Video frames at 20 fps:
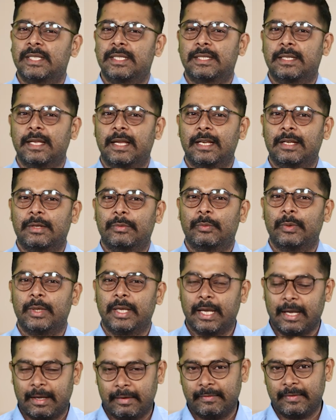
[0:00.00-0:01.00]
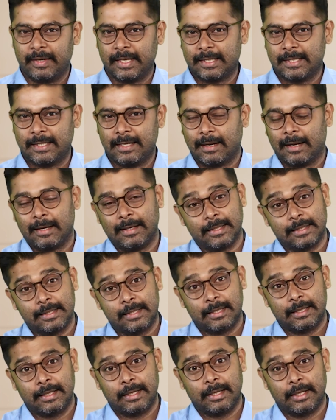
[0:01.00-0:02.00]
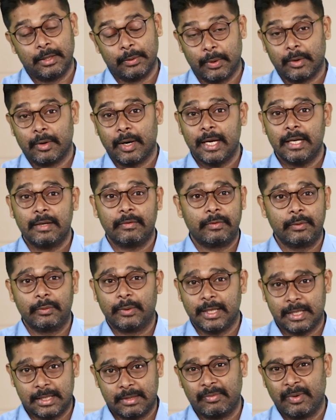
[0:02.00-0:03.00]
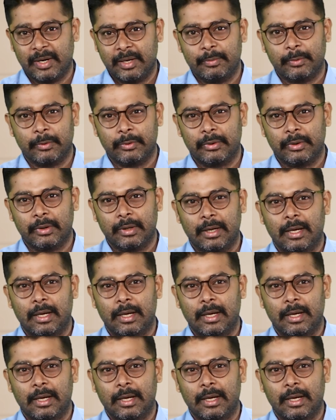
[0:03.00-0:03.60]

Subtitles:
state we have next in our list? You are right if you guessed Manipur.